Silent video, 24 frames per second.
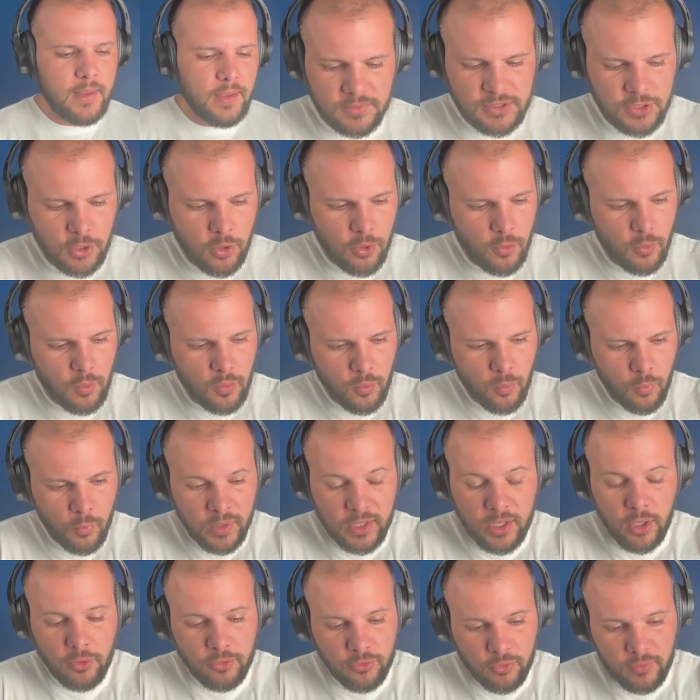So we
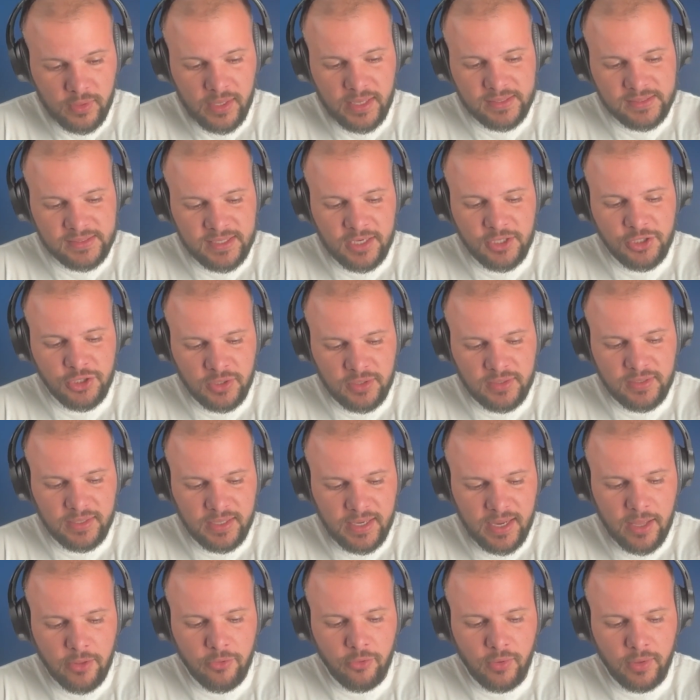go through that session
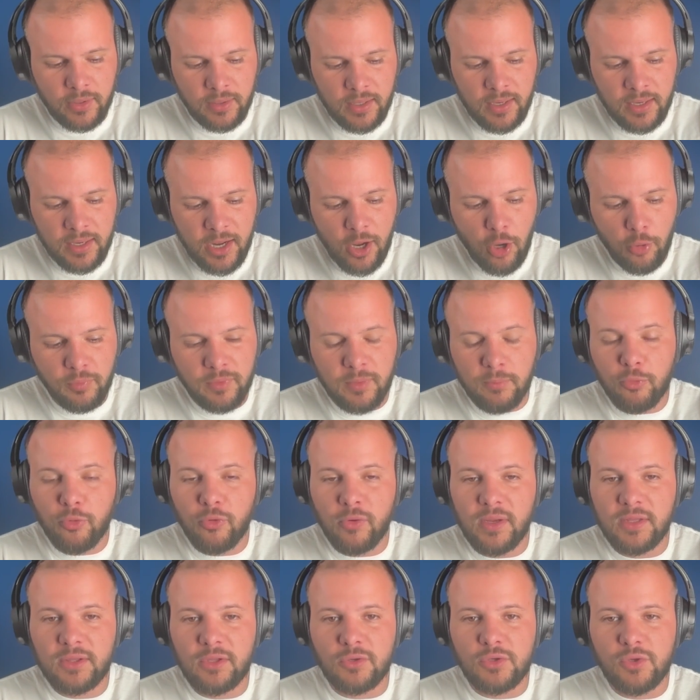together and, and, help them
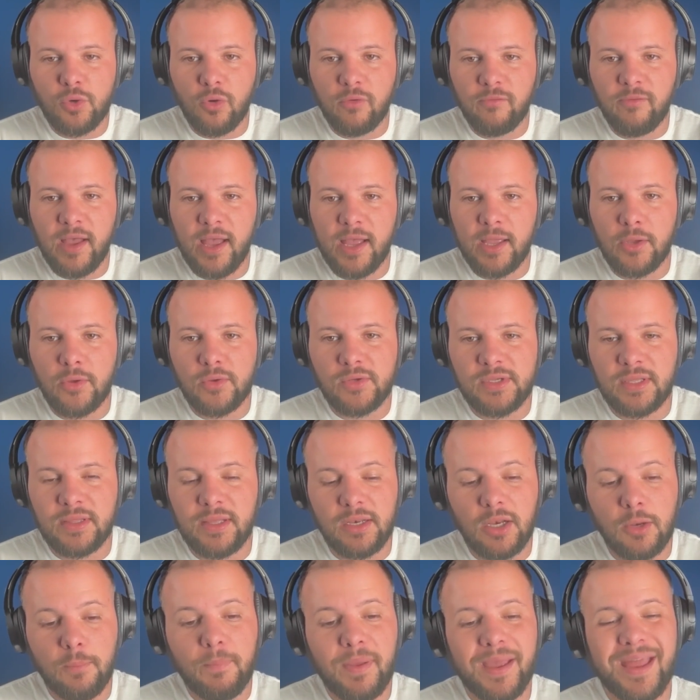create those core values. And
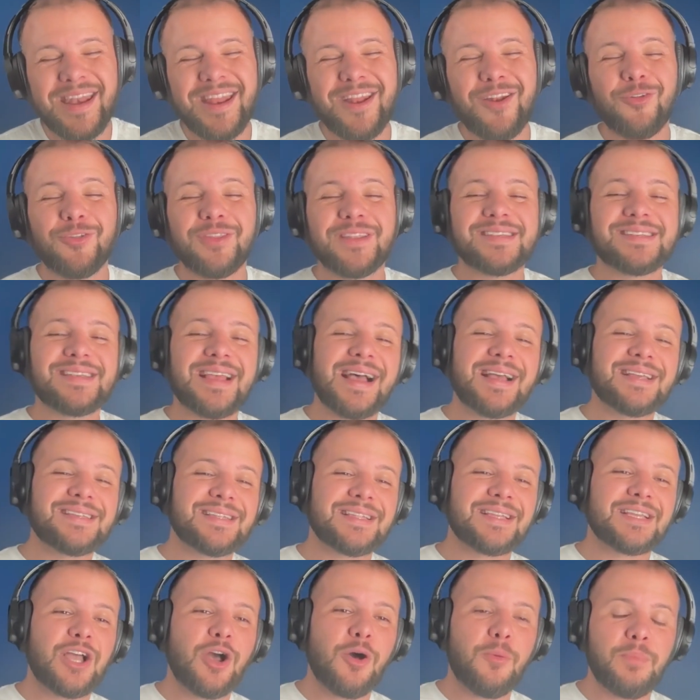then depending on the size of
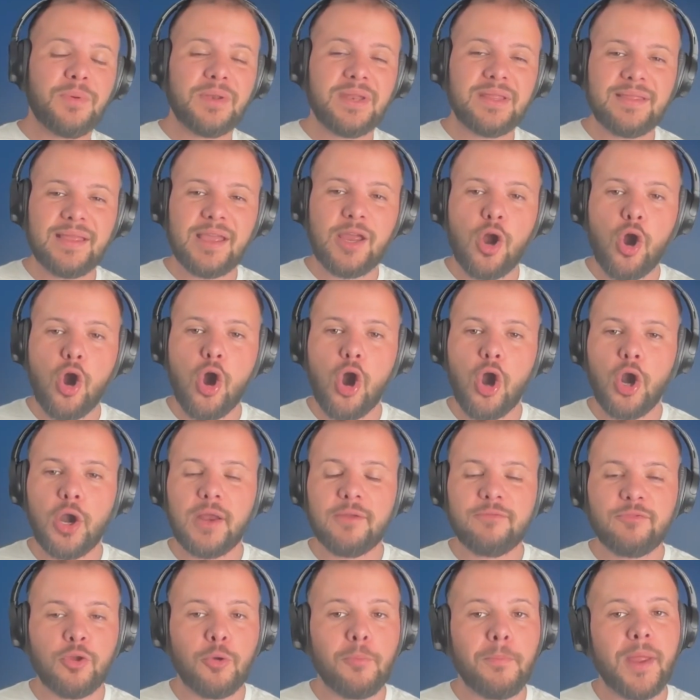the company they are,
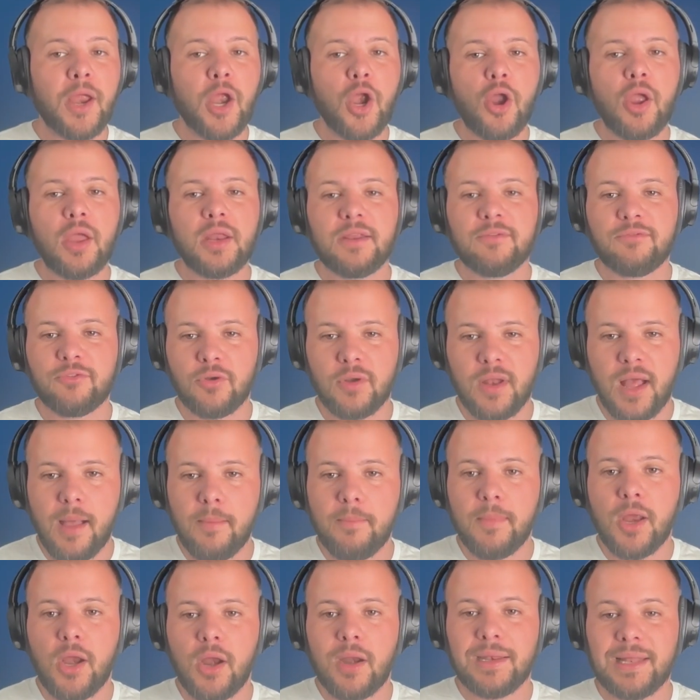if they're married, if they're not
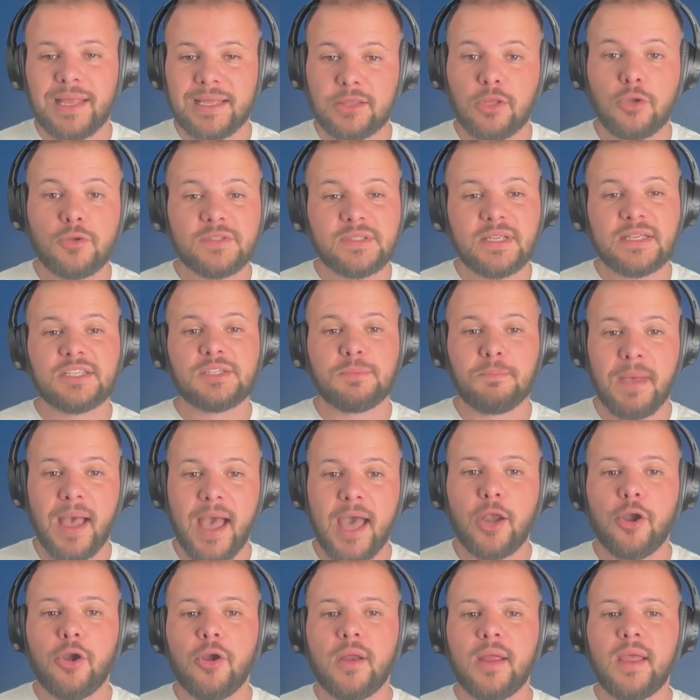married, like those things
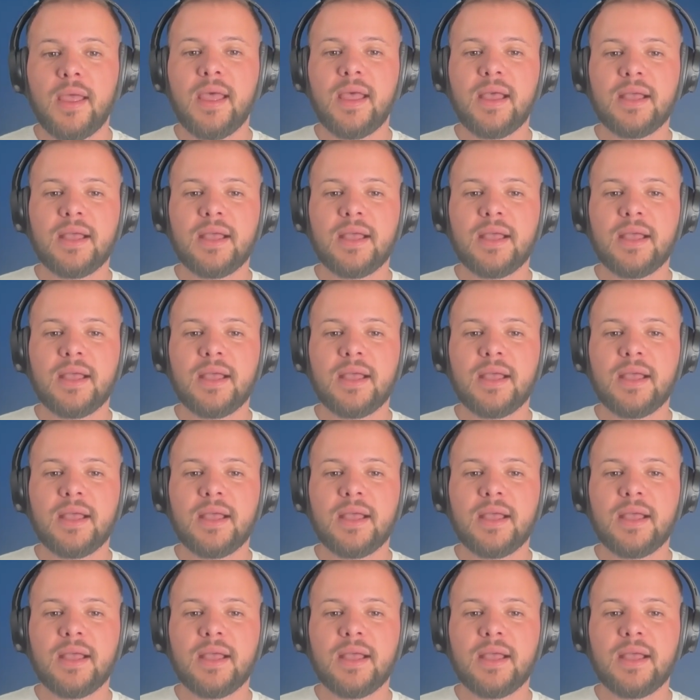matter.